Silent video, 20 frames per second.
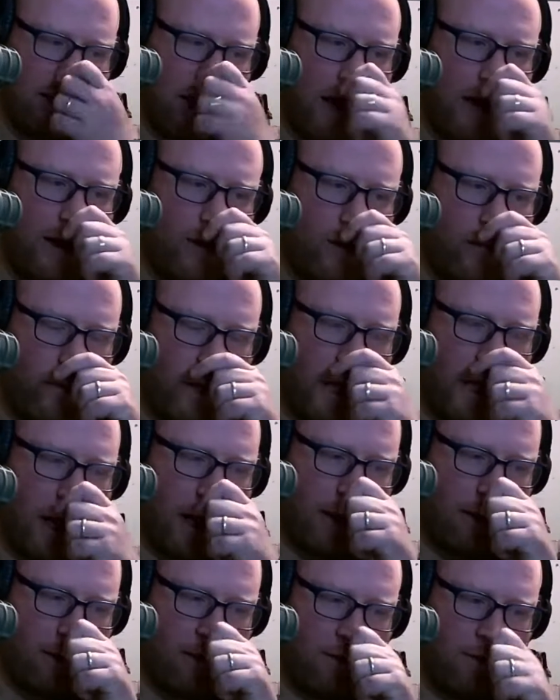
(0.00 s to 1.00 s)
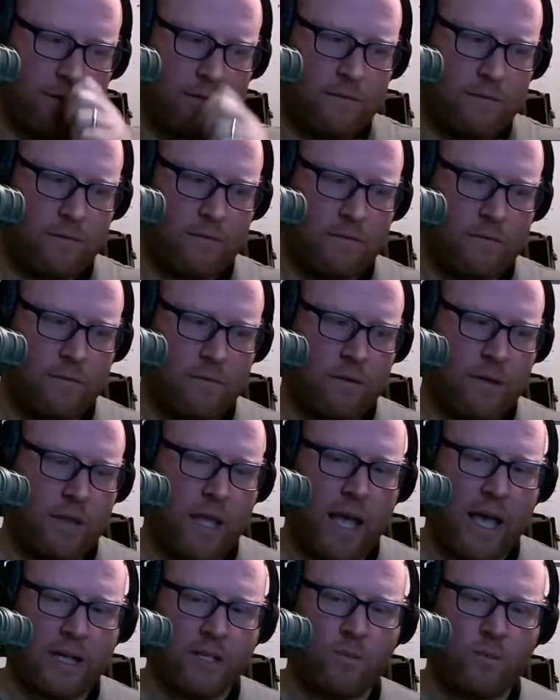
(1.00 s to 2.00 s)
I don't get
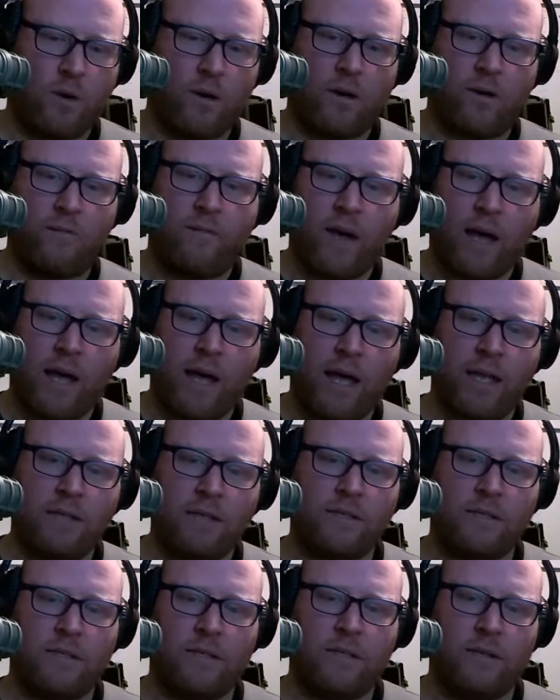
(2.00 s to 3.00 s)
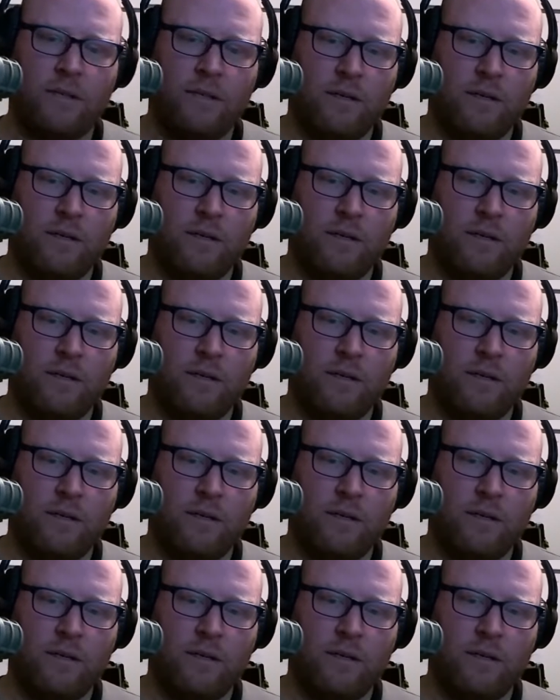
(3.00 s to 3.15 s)
the expert advice.